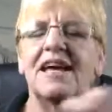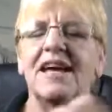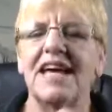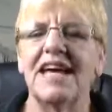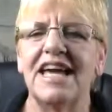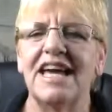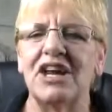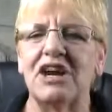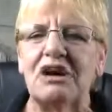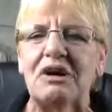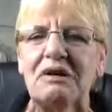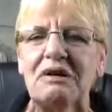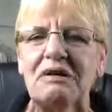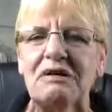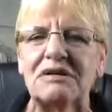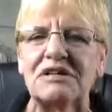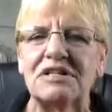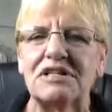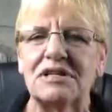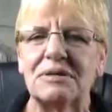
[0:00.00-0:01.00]
It
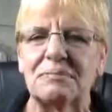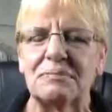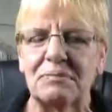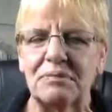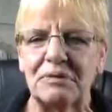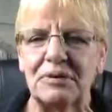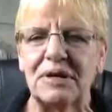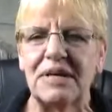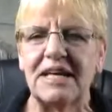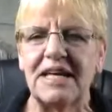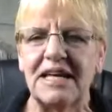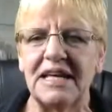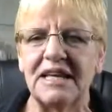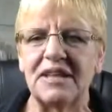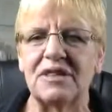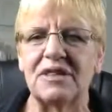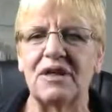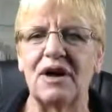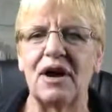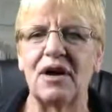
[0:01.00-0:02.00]
hurt to breathe
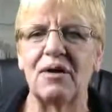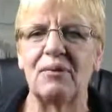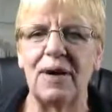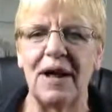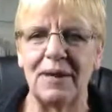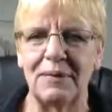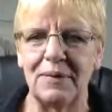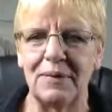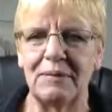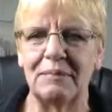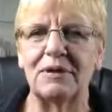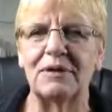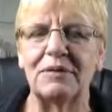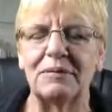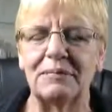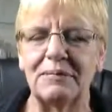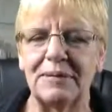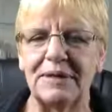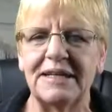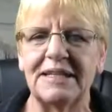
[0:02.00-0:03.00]
around the
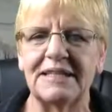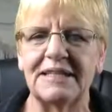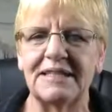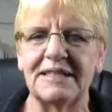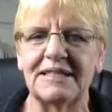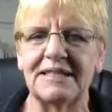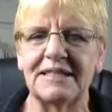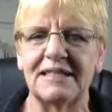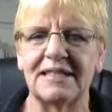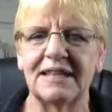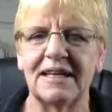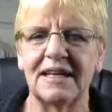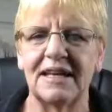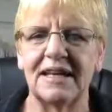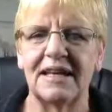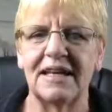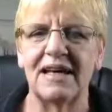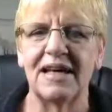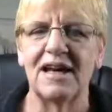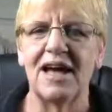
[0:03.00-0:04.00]
burn pits.
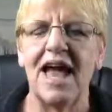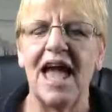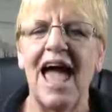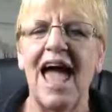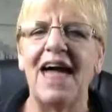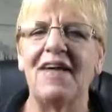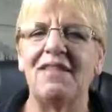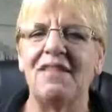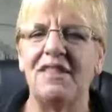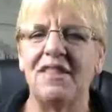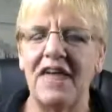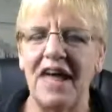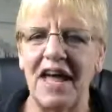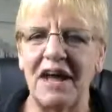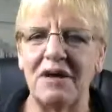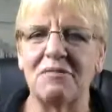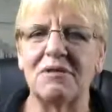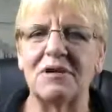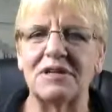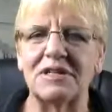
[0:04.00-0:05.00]
And they
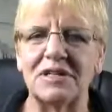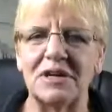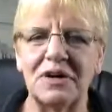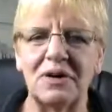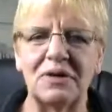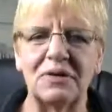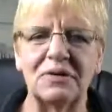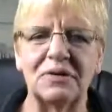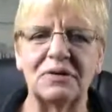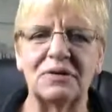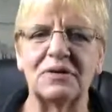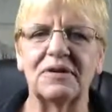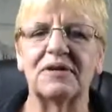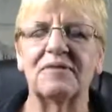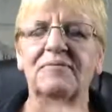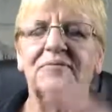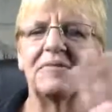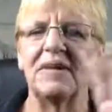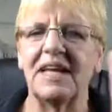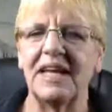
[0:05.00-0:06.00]
were told
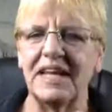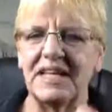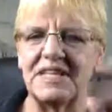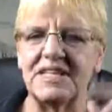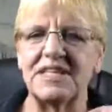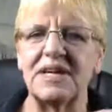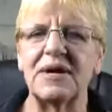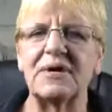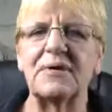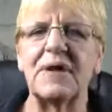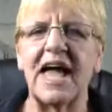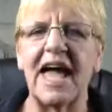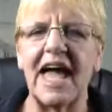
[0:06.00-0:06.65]
it's okay.